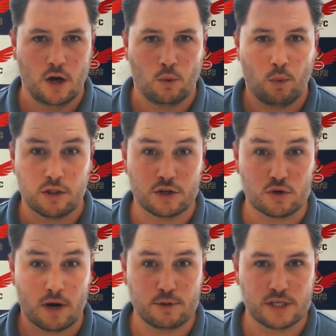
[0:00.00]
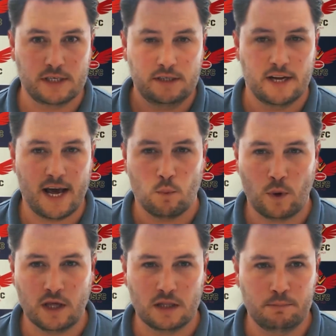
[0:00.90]
While the drum sheet and our
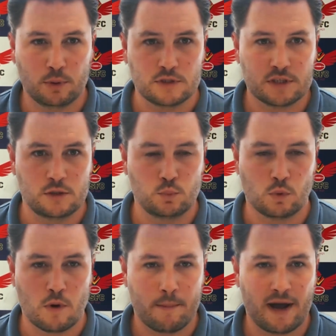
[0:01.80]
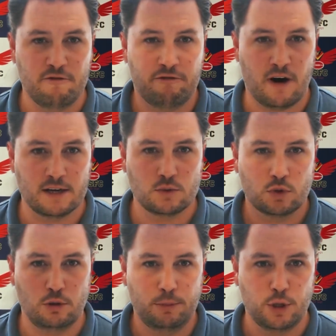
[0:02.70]
weekly bulletin will remain vital
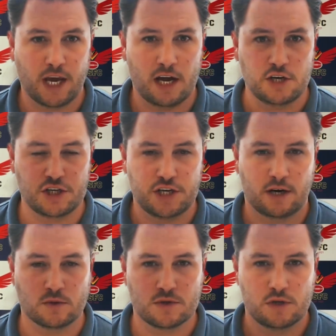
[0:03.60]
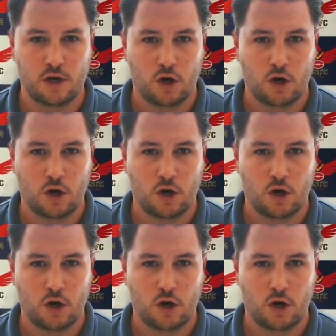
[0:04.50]
communication channels,